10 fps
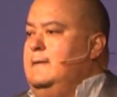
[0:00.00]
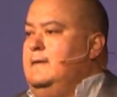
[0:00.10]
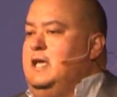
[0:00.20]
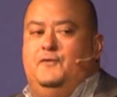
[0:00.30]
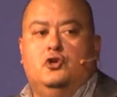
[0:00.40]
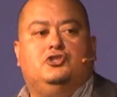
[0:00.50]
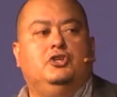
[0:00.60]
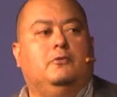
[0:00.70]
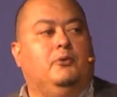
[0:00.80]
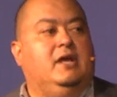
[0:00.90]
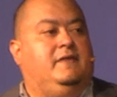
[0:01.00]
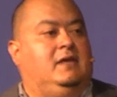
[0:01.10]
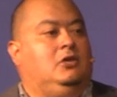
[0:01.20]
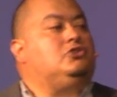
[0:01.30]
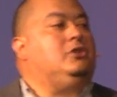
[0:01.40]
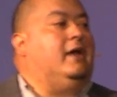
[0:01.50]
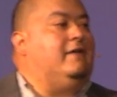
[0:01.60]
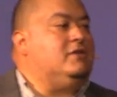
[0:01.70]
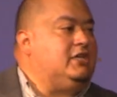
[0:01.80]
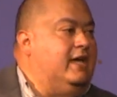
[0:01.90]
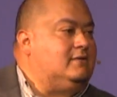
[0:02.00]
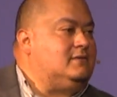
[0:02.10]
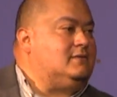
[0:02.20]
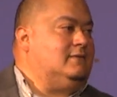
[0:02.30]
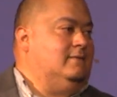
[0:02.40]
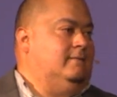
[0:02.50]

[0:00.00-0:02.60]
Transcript: If you're still breathing, you still have a chance.